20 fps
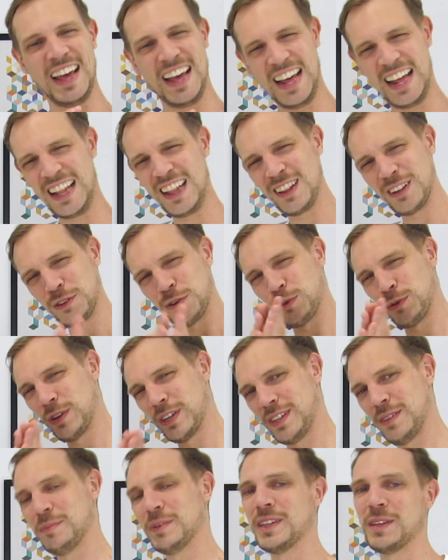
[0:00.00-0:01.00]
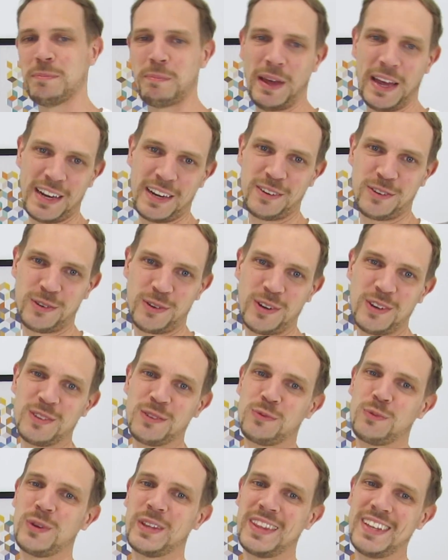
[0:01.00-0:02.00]
algorithm in the
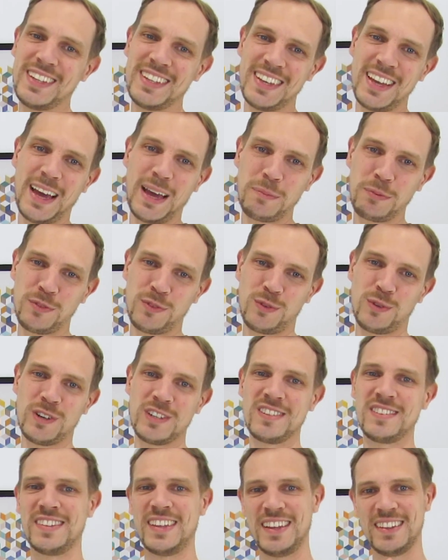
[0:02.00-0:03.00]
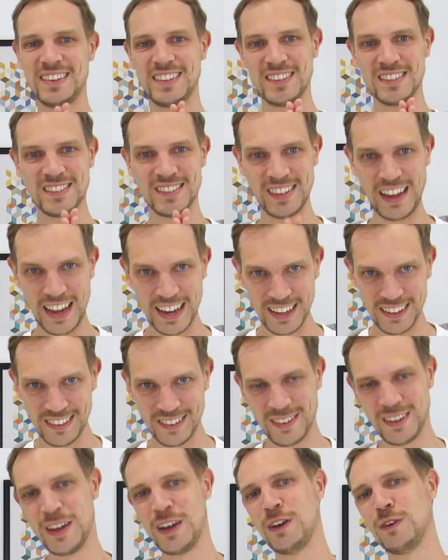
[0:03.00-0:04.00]
background within the app stores that
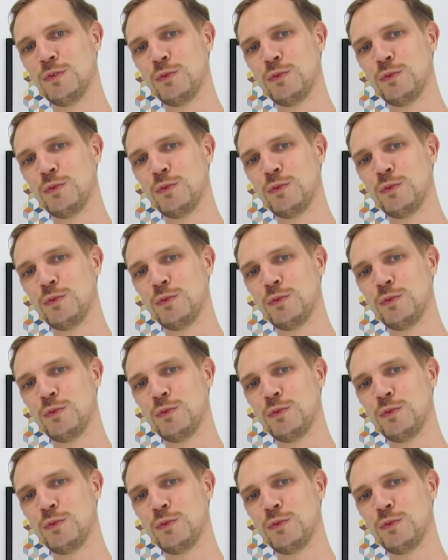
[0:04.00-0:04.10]
decides